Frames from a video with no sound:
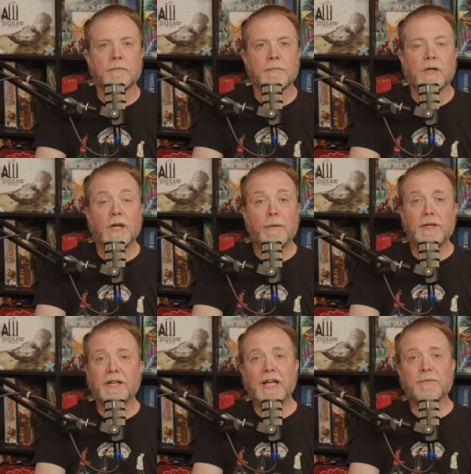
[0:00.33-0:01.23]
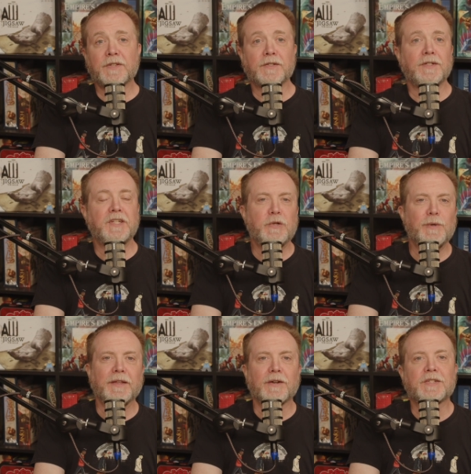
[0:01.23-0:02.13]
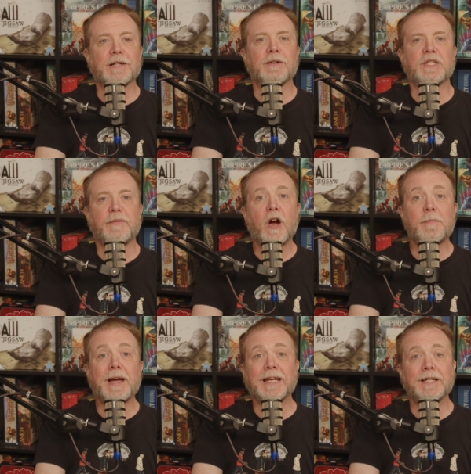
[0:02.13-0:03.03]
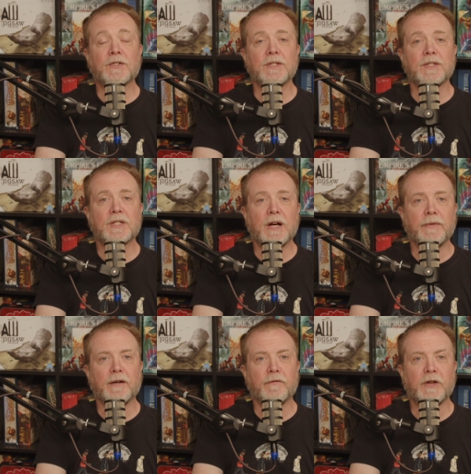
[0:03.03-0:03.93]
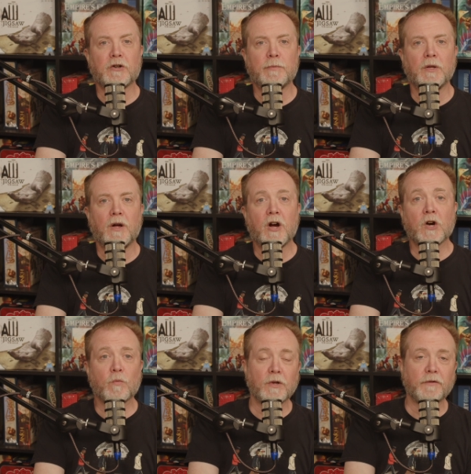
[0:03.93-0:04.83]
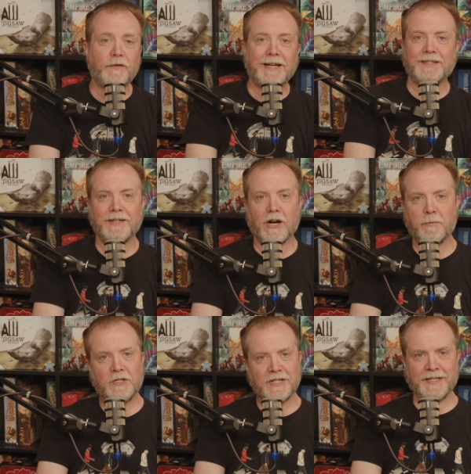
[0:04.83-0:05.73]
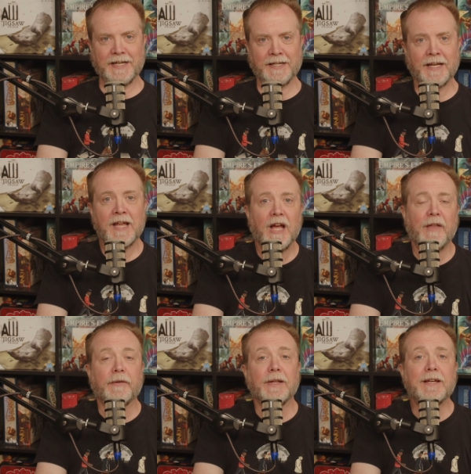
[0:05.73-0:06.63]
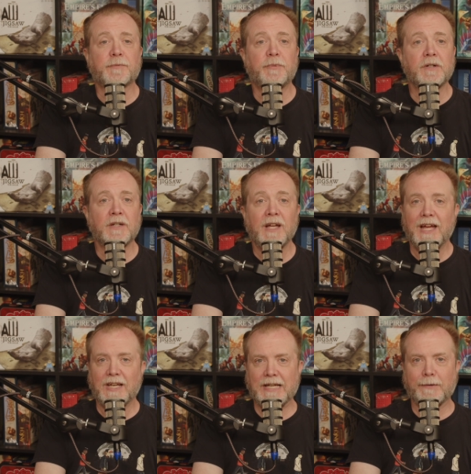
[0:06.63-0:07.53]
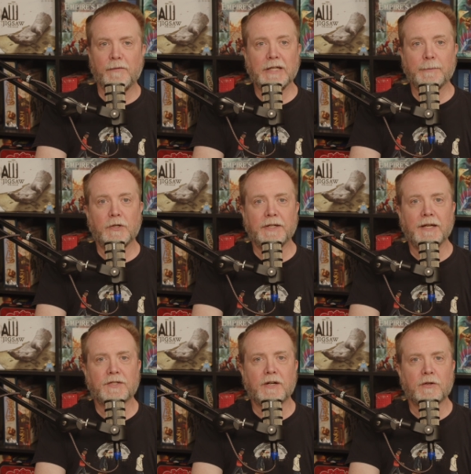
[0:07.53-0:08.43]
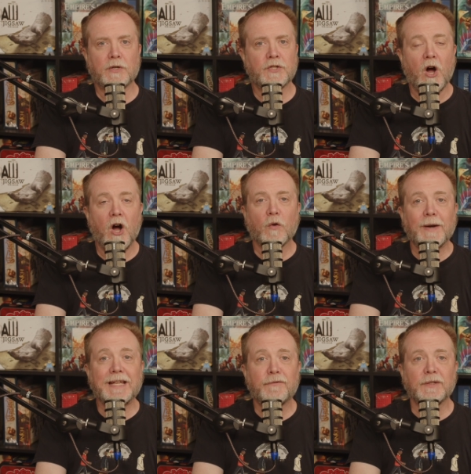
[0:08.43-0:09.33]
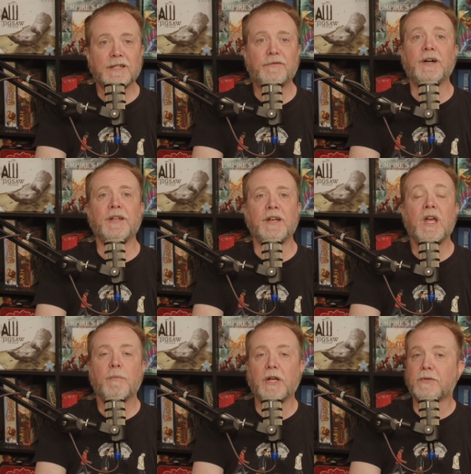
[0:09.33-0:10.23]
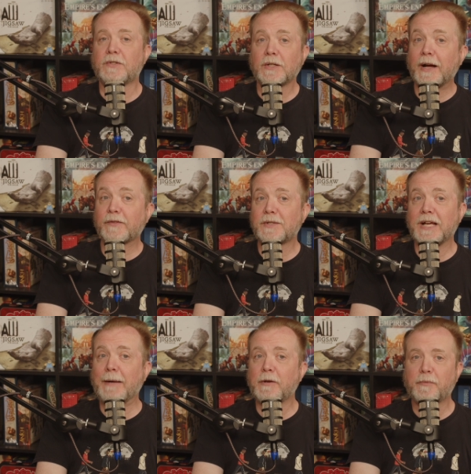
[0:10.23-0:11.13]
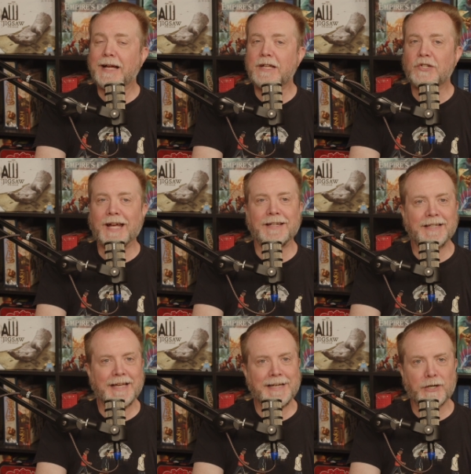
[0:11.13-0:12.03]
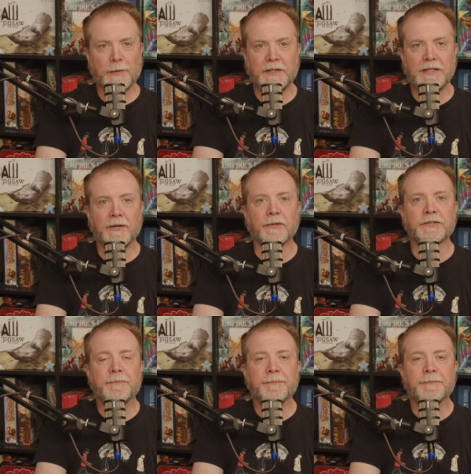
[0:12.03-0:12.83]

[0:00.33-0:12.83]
Columbia Games is continuing their series of hardback editions of their venerable HârnWorld fantasy RPG setting, and their latest book, now available on Kickstarter, is already fully funded, but you still have some time to pledge and get in on the deals.